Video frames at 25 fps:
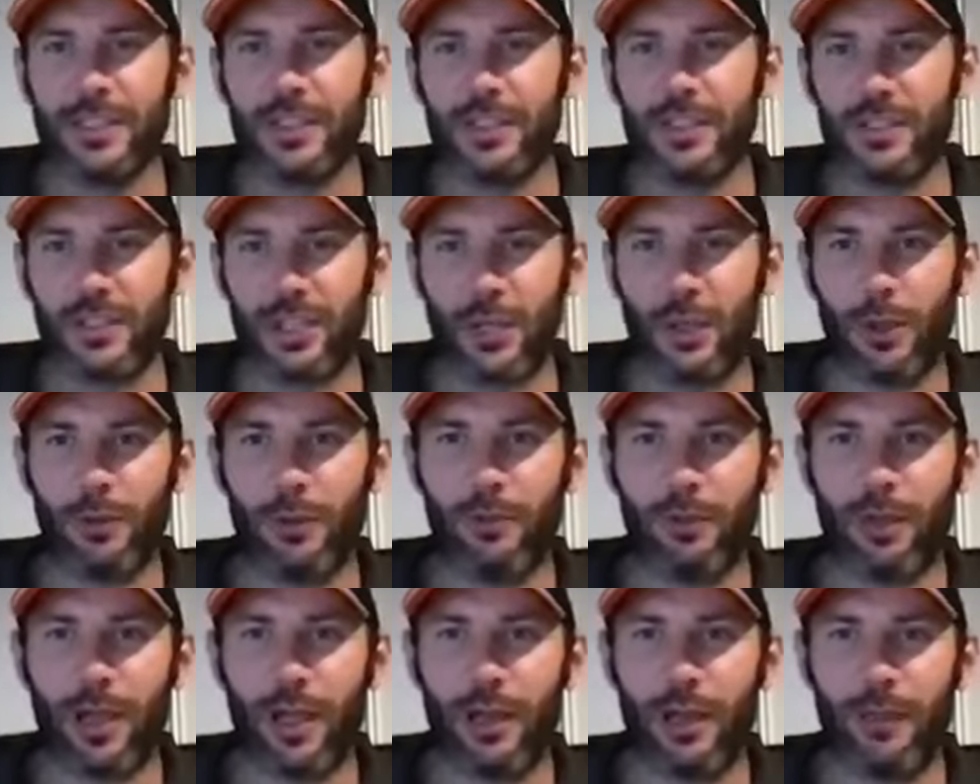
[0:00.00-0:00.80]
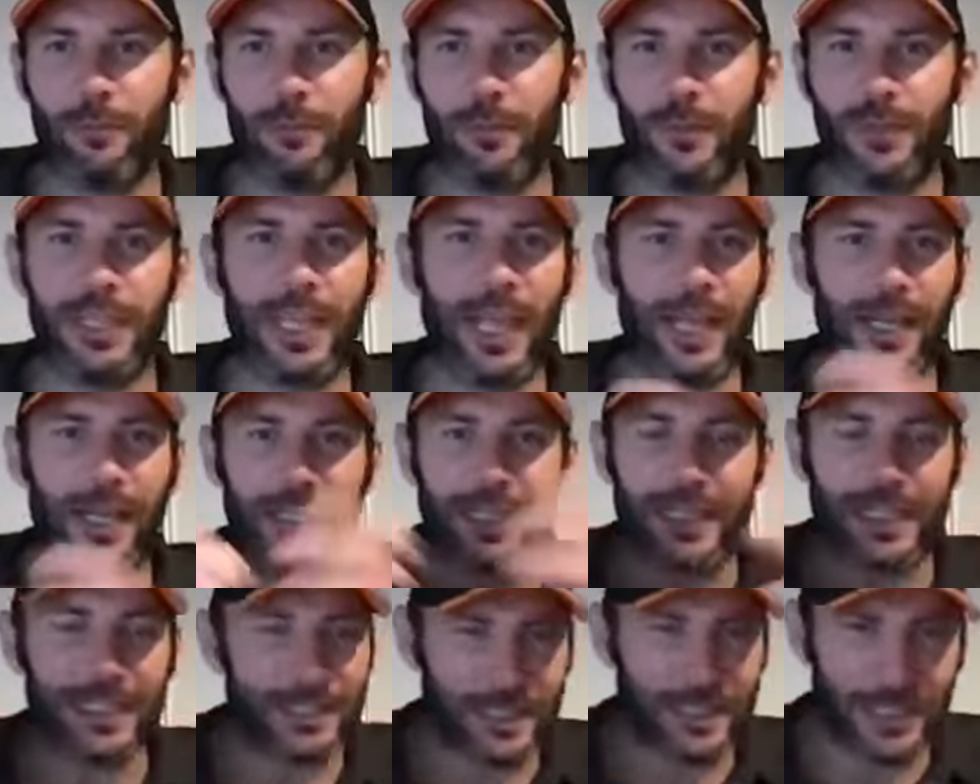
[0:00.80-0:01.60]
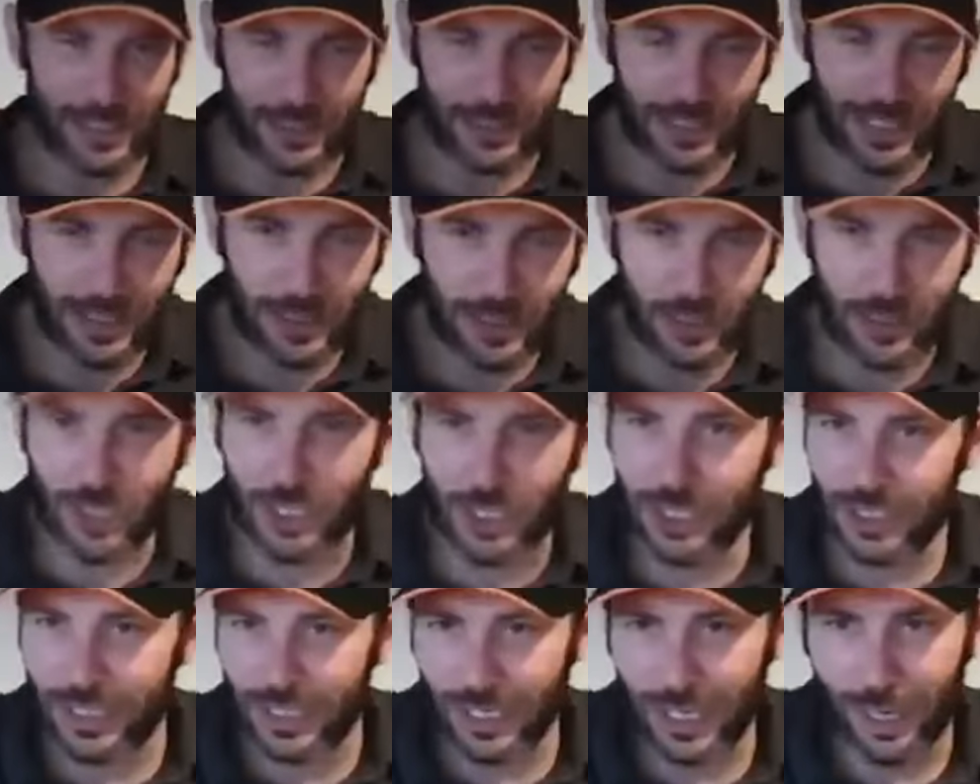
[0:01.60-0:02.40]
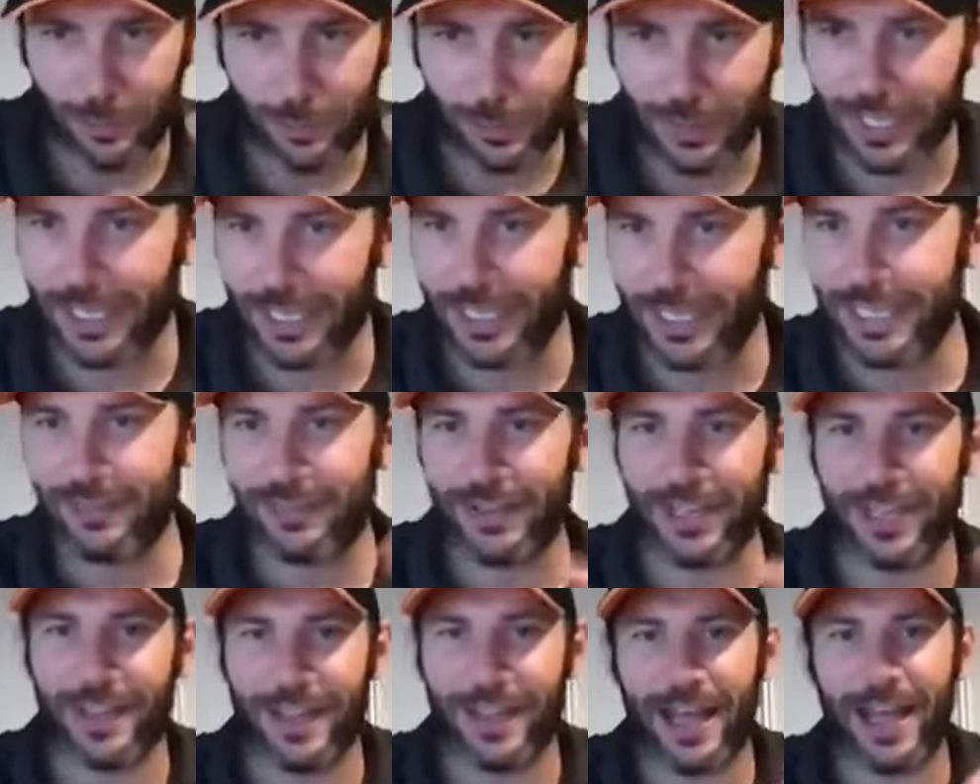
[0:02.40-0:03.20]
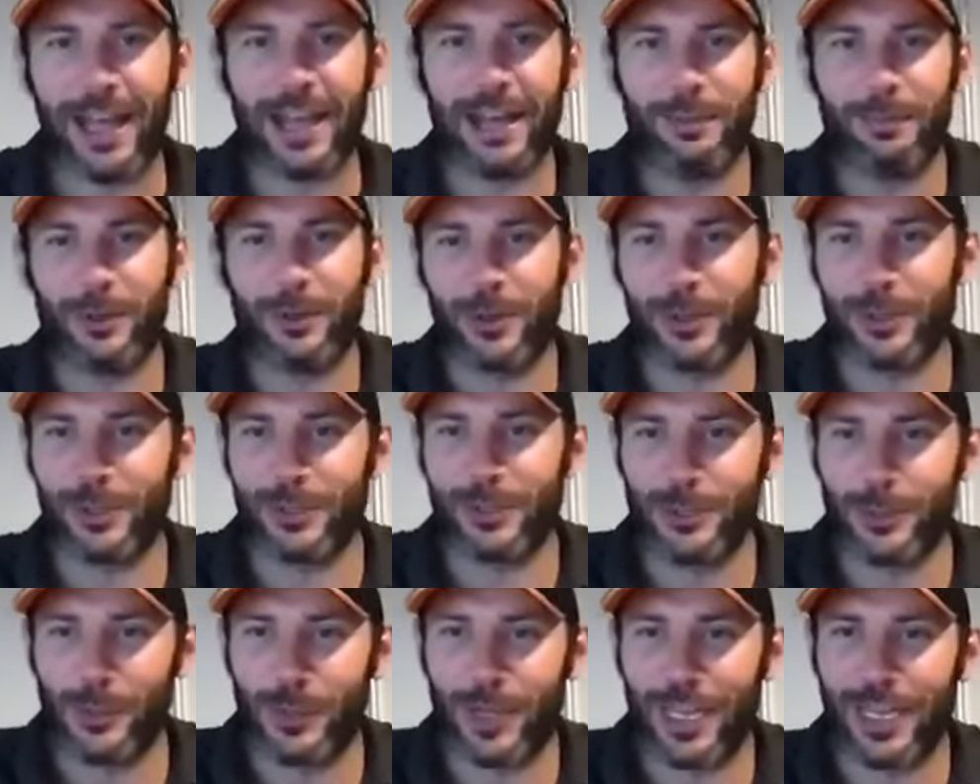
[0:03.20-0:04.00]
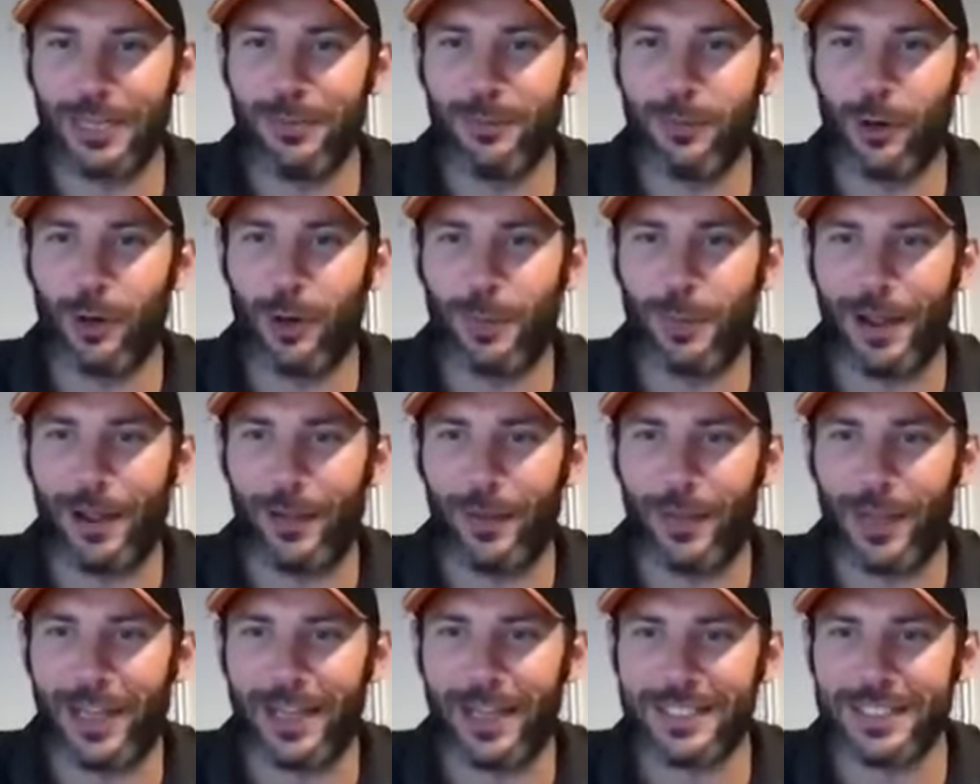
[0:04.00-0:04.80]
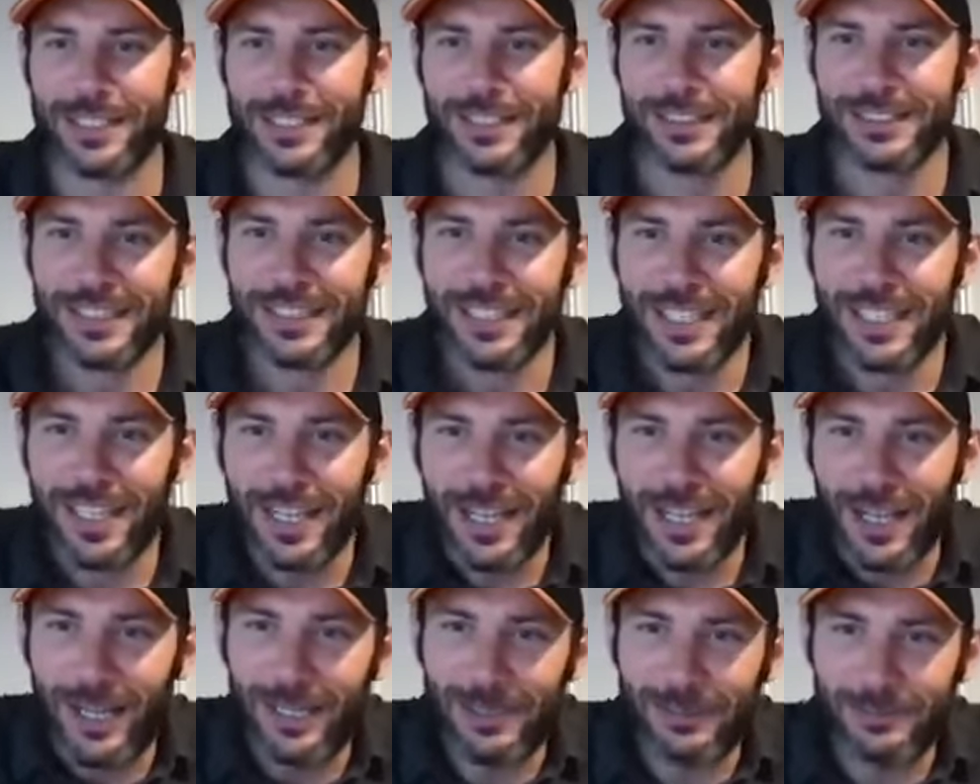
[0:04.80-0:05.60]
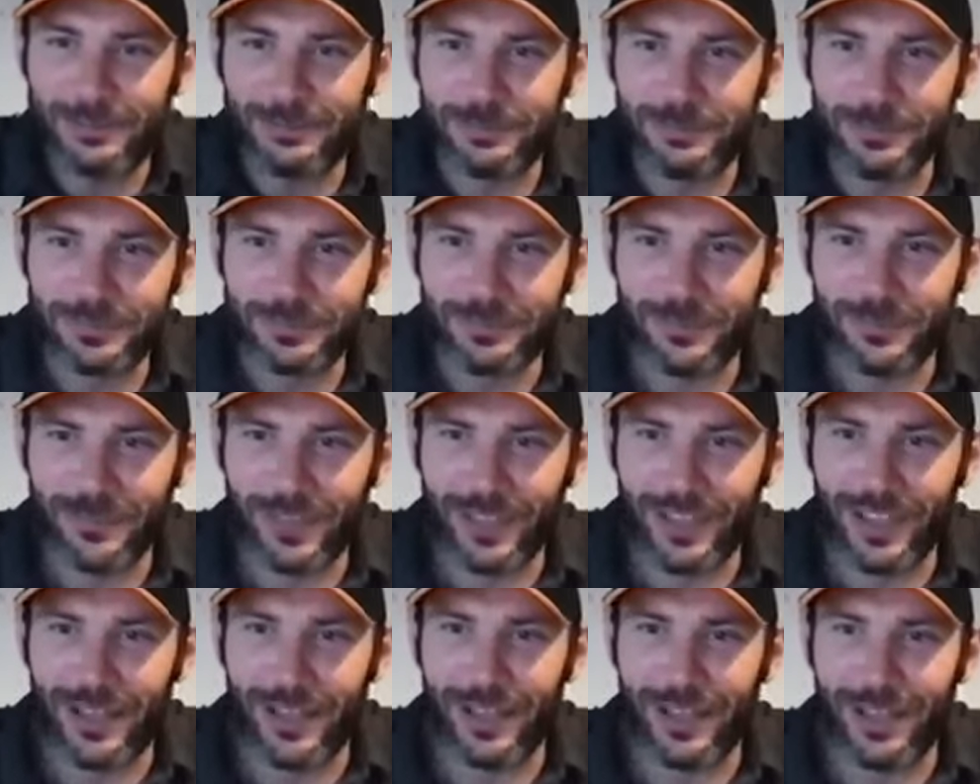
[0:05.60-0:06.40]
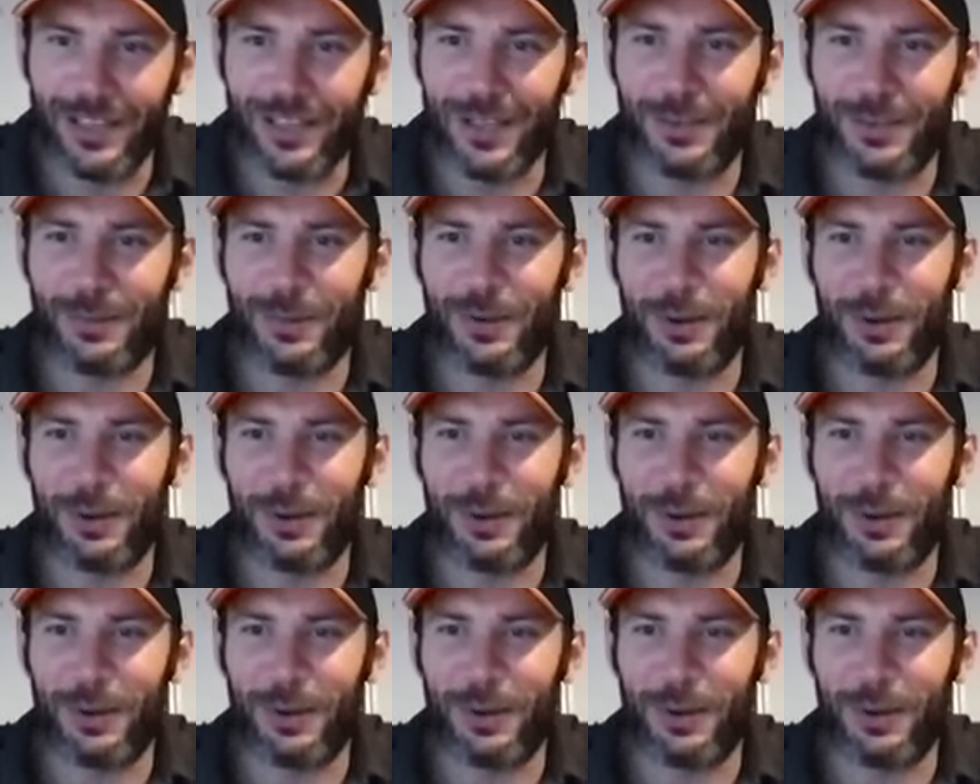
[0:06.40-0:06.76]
So um, yeah, it, it's it's good, and I'm going to leave it at that. I'm not going to talk any more about that. Um, uh, like